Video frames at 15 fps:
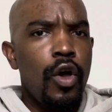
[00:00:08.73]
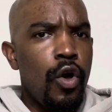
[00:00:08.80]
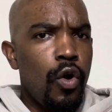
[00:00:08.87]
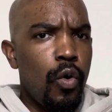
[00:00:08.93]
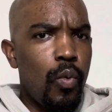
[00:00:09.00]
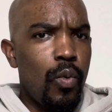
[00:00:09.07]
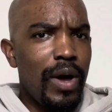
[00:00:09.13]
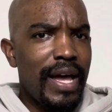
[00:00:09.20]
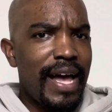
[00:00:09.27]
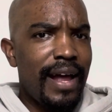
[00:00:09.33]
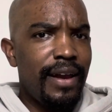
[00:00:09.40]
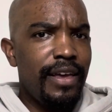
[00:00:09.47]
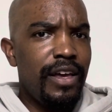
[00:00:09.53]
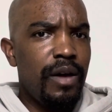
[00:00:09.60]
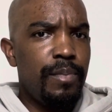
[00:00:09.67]
What kind
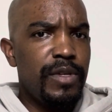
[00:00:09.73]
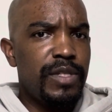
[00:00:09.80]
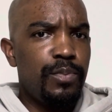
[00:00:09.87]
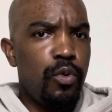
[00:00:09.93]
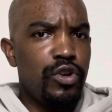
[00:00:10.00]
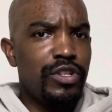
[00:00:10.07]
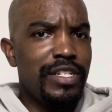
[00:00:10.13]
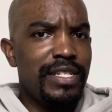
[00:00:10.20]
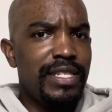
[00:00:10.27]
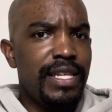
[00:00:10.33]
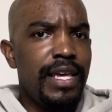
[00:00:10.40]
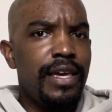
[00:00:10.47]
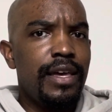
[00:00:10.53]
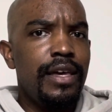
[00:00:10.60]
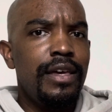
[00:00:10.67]
of help is Porsha
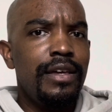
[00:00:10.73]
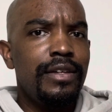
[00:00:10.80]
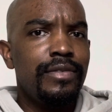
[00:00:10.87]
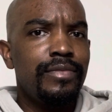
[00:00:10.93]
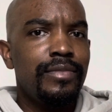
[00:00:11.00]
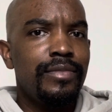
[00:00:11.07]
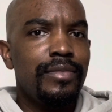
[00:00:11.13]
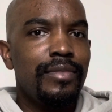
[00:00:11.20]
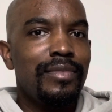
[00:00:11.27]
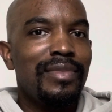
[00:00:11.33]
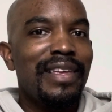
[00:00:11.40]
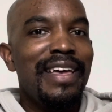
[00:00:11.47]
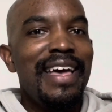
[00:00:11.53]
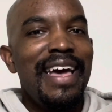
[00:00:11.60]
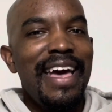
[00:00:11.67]
seeking?
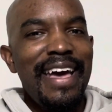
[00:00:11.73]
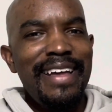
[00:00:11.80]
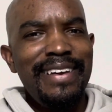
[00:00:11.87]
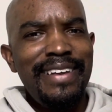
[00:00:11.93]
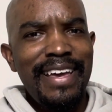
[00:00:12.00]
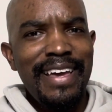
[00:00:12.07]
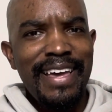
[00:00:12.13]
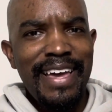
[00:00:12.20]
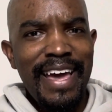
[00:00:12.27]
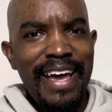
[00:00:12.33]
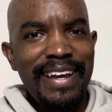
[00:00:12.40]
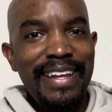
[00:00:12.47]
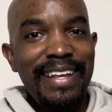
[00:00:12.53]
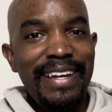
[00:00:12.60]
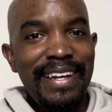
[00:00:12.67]
And did
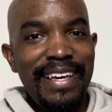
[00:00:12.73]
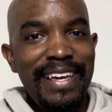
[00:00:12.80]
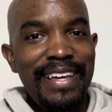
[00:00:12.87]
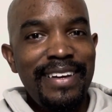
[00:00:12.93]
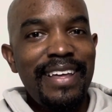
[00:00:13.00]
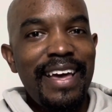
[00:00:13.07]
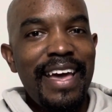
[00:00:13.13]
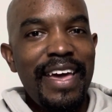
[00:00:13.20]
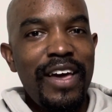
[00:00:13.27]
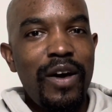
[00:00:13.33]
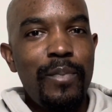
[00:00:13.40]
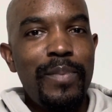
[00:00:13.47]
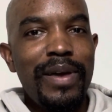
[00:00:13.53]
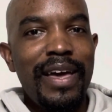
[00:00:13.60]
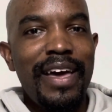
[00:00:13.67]
Kandi lend a
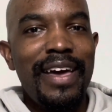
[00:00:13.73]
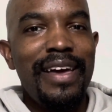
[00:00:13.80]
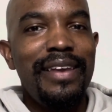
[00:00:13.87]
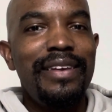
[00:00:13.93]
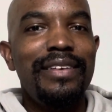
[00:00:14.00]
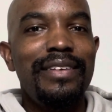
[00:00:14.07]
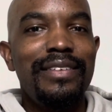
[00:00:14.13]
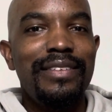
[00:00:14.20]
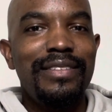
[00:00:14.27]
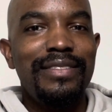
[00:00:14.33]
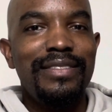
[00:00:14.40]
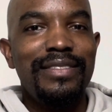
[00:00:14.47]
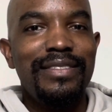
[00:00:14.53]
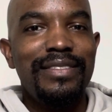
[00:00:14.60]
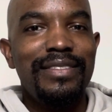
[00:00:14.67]
helping hand?
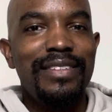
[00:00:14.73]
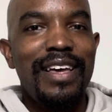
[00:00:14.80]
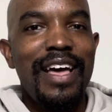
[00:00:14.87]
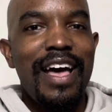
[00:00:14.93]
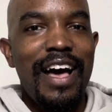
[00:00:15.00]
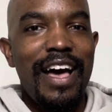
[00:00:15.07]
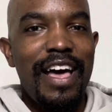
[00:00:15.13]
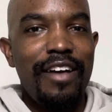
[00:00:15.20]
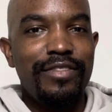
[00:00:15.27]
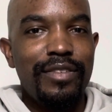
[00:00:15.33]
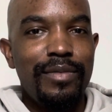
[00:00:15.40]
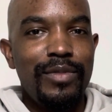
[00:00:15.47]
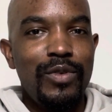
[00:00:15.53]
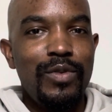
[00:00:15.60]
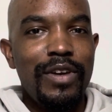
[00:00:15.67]
I have
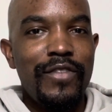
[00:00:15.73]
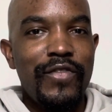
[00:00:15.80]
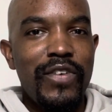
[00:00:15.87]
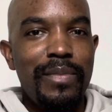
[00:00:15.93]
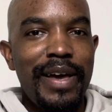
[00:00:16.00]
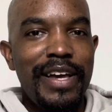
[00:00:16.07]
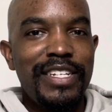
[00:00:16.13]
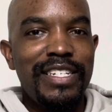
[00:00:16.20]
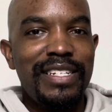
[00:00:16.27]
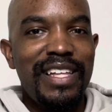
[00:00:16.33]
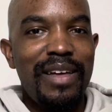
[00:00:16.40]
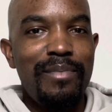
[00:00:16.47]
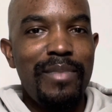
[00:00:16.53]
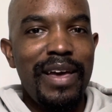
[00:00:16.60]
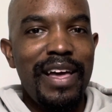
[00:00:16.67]
some new information
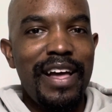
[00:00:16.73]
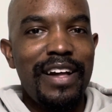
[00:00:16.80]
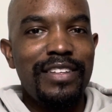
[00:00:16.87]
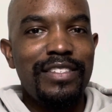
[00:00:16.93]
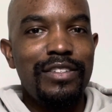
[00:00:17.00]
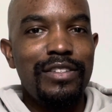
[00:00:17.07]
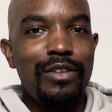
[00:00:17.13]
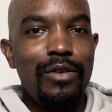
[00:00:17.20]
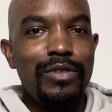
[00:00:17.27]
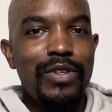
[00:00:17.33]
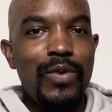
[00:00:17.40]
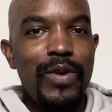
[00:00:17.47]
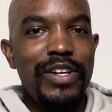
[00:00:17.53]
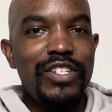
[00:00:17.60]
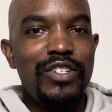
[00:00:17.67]
that may answer those
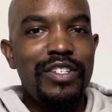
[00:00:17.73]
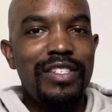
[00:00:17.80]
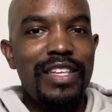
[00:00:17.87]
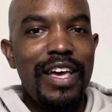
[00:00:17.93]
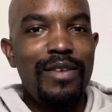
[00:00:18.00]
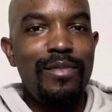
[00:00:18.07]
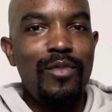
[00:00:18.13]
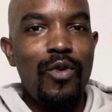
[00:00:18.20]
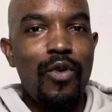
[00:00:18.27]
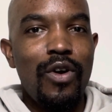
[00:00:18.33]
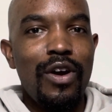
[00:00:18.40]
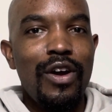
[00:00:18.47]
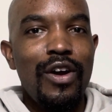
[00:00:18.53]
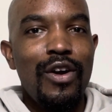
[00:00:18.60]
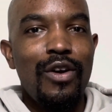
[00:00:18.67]
questions and
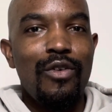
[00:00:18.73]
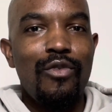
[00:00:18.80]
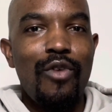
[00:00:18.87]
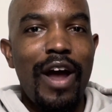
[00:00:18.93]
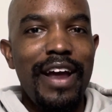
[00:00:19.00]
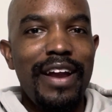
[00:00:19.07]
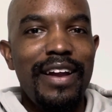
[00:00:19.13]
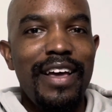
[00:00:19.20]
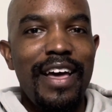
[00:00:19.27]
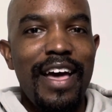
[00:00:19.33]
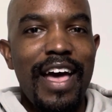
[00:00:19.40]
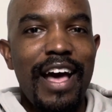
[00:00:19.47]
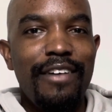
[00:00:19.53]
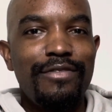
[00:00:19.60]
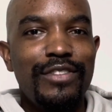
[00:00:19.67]
more right
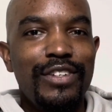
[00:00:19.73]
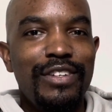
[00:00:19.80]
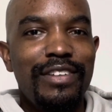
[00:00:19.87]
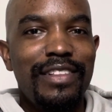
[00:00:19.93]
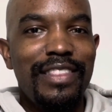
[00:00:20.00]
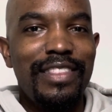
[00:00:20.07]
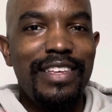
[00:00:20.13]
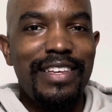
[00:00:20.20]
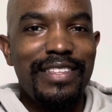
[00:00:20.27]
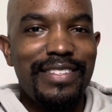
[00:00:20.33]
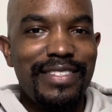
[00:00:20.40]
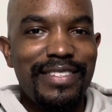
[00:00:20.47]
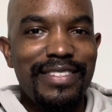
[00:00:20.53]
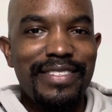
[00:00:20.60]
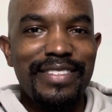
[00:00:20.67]
after
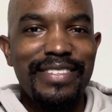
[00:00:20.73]
this.